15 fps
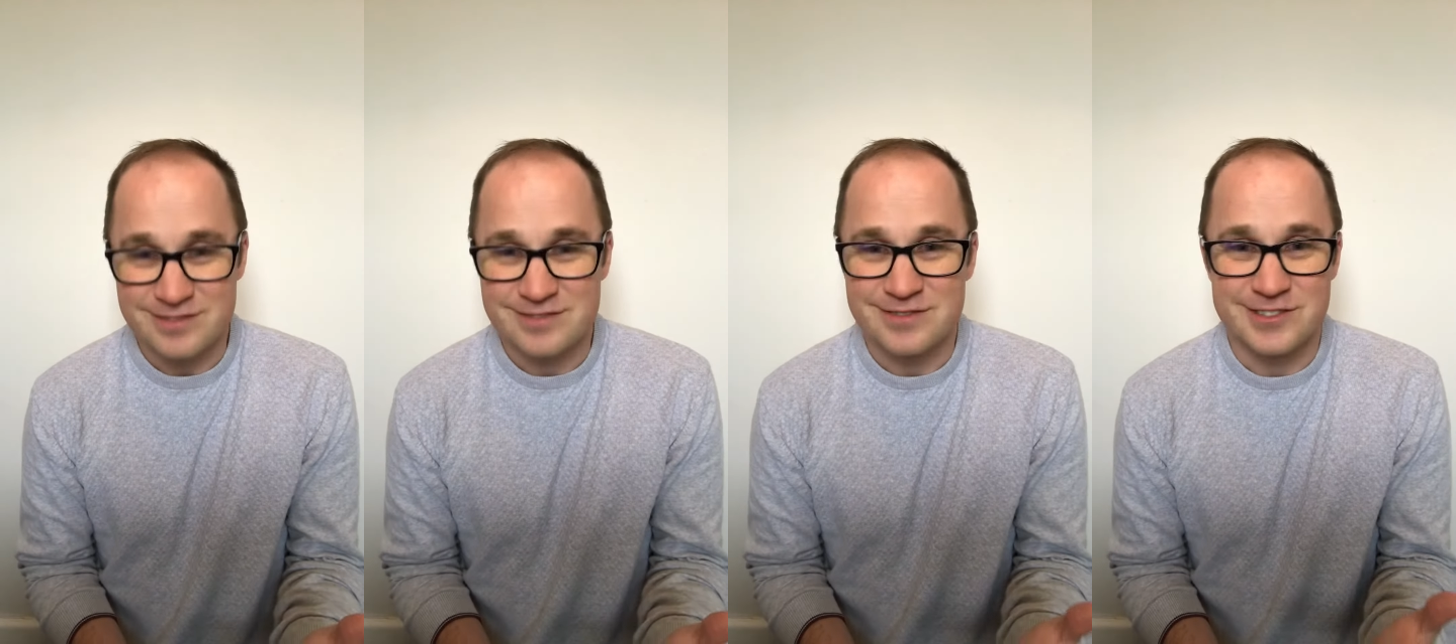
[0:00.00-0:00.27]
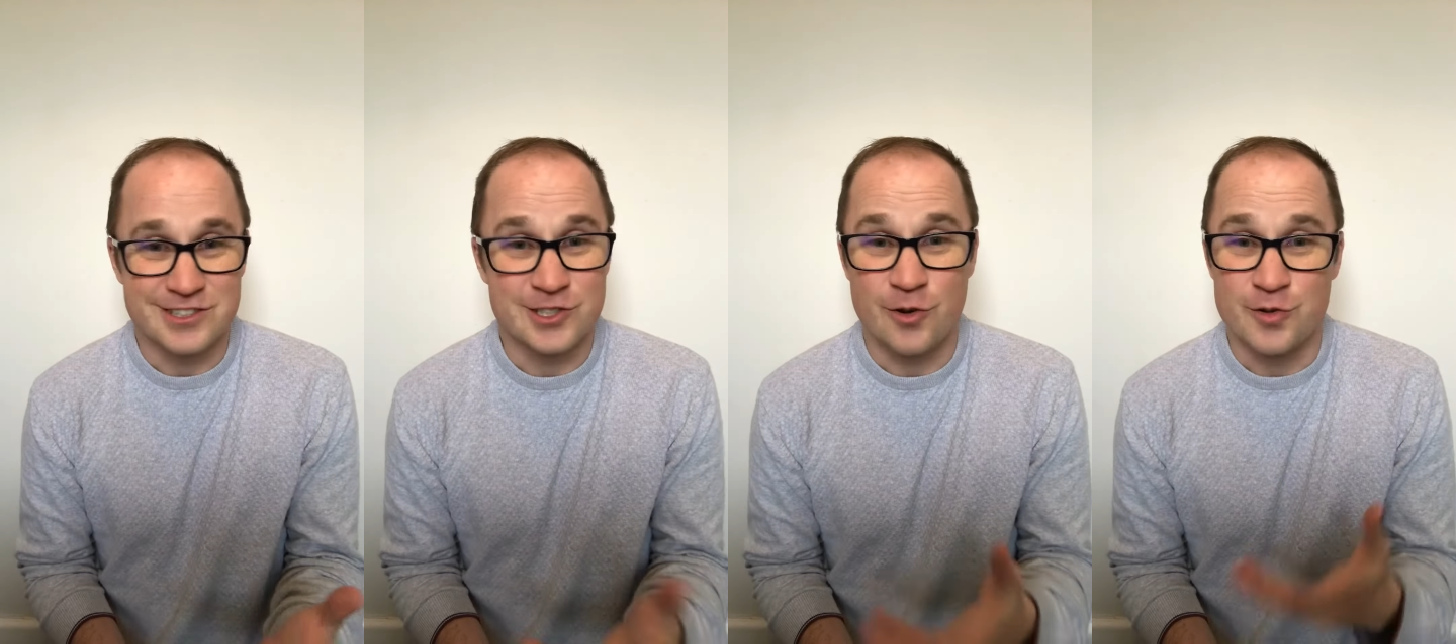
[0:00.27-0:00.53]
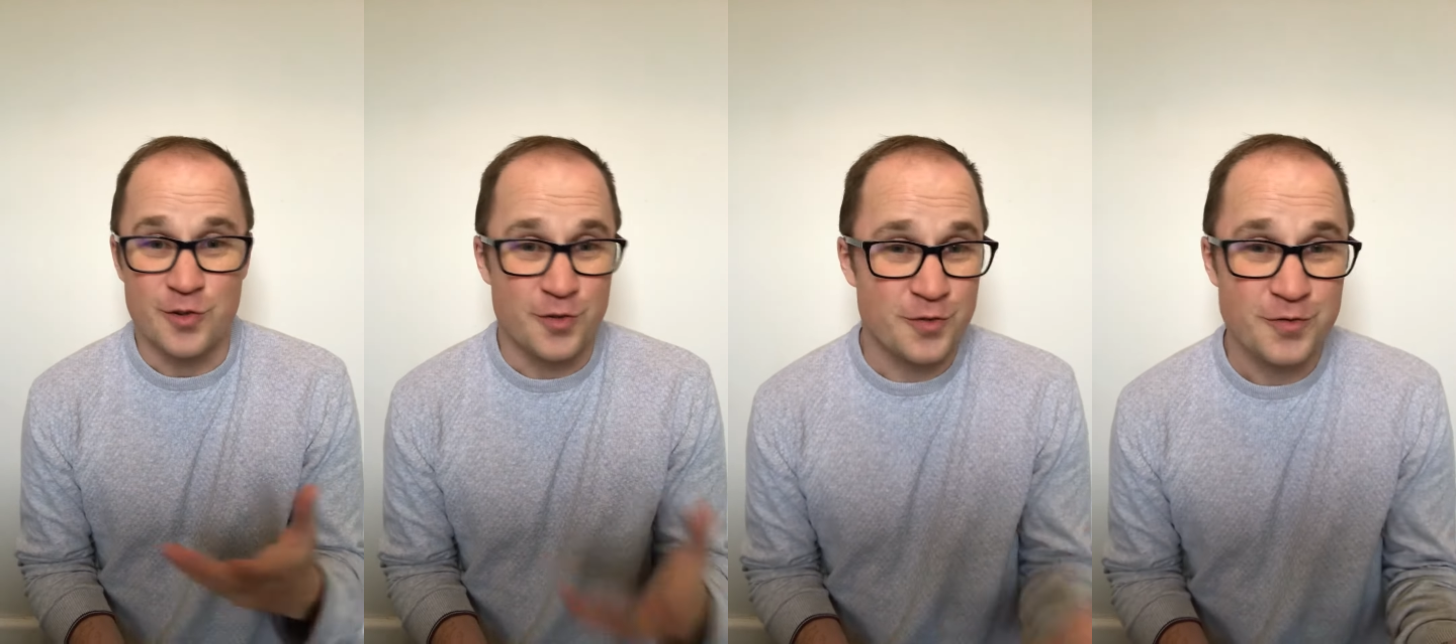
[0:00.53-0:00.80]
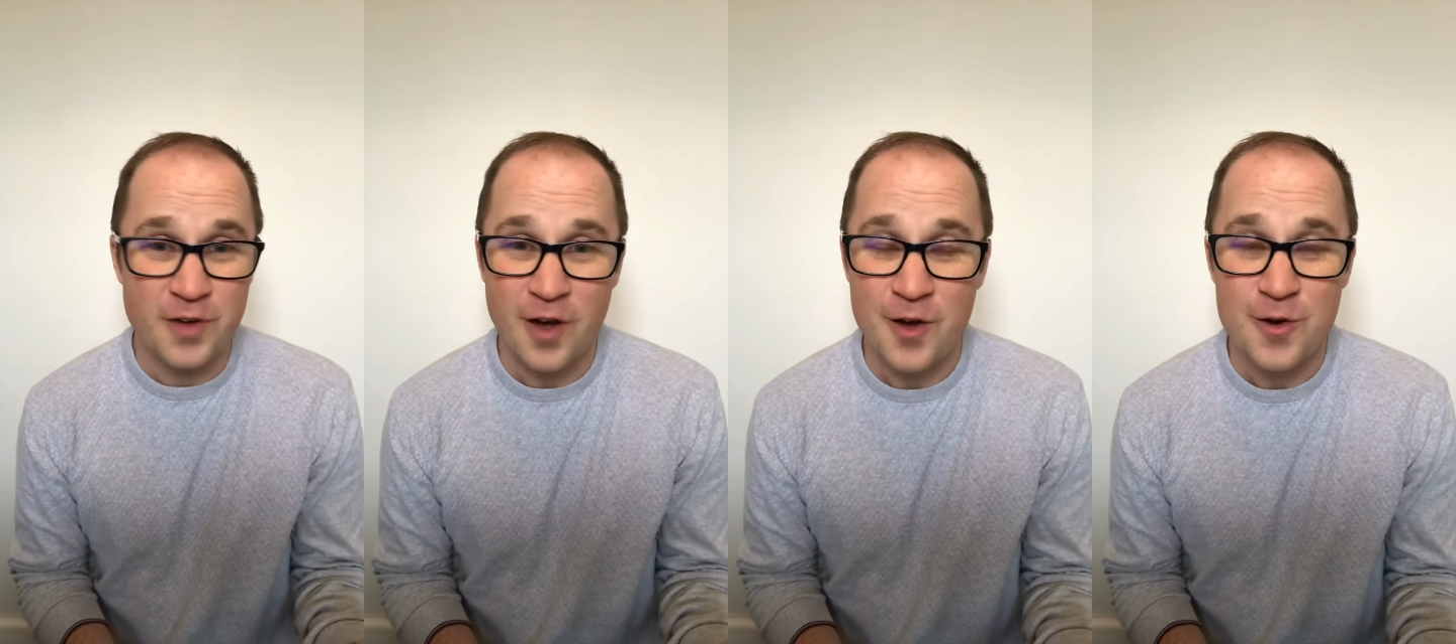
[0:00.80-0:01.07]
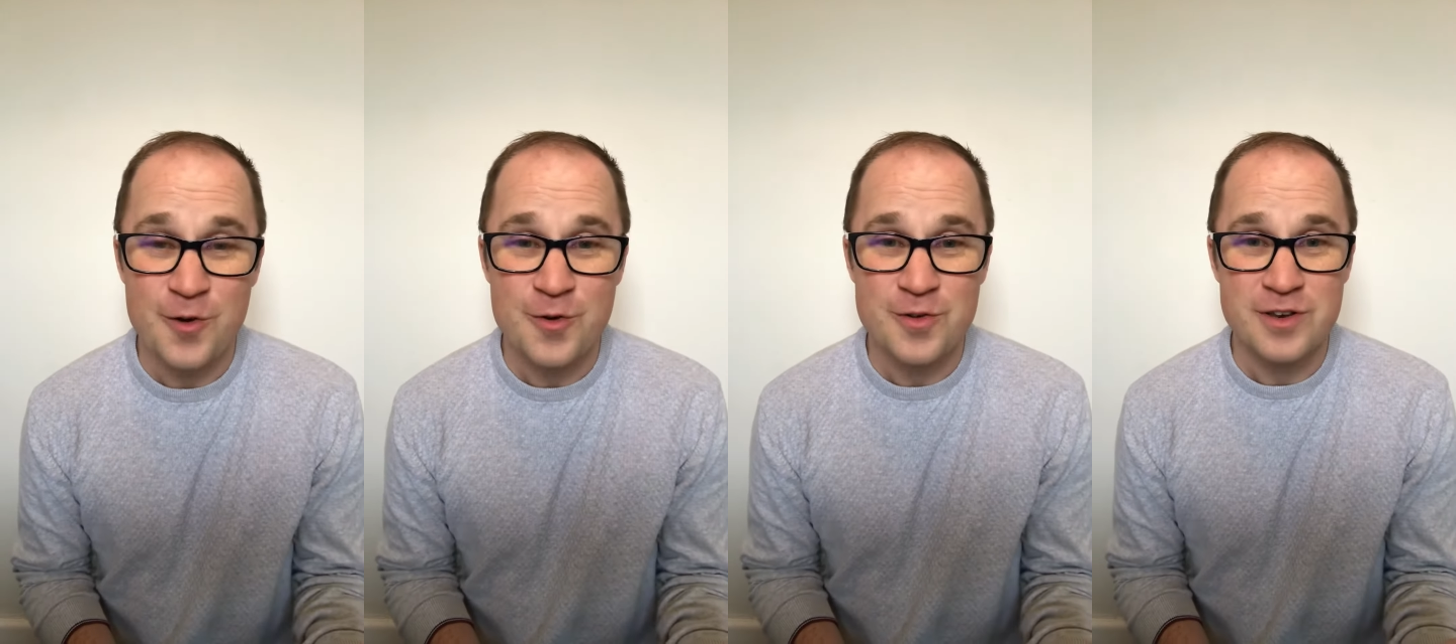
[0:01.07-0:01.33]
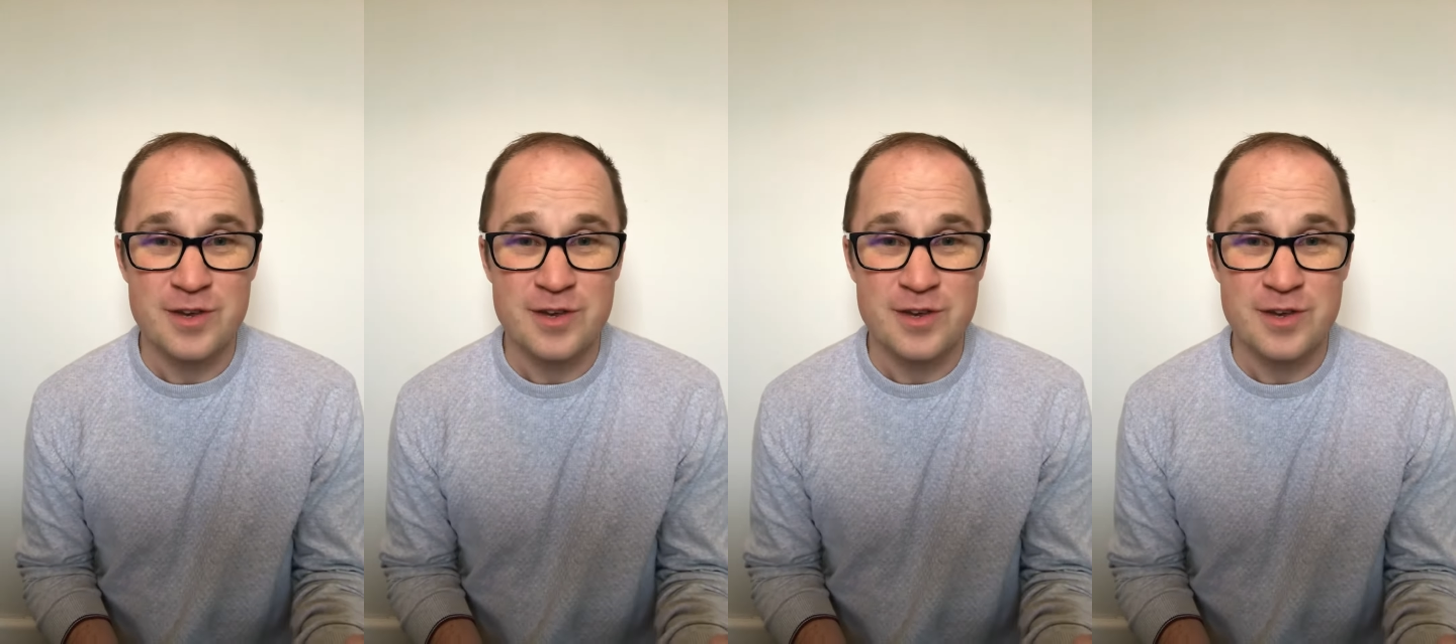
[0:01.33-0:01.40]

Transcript: just go on your phone,